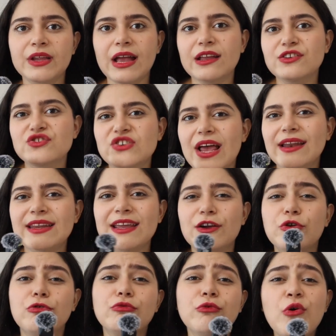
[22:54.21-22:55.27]
And Jenny
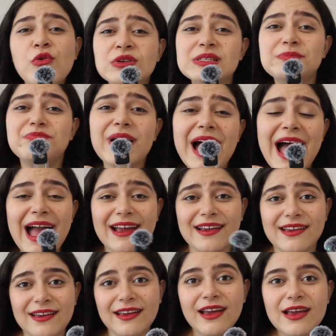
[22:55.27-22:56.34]
crawls
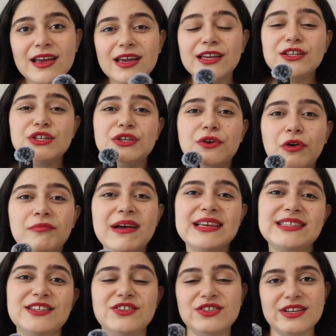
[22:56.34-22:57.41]
back into your
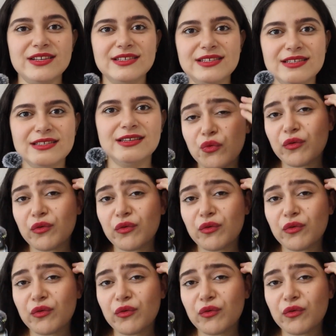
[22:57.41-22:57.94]
messages.